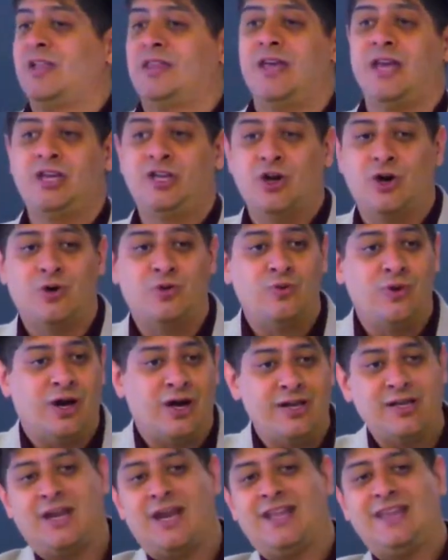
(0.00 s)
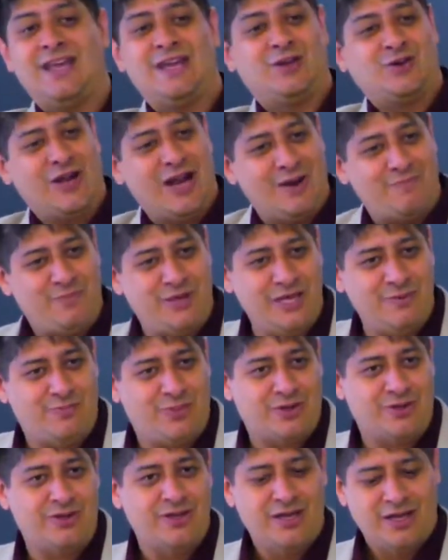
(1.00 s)
They go run and they grab
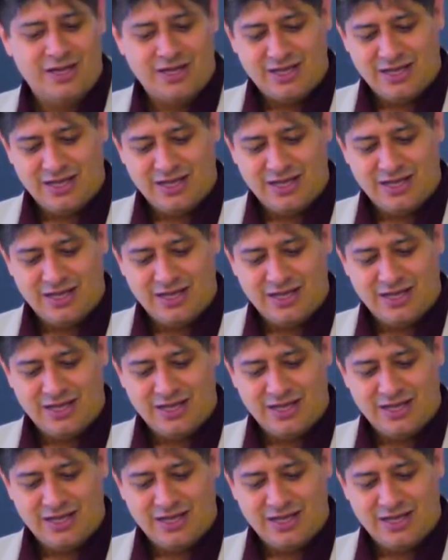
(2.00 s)
people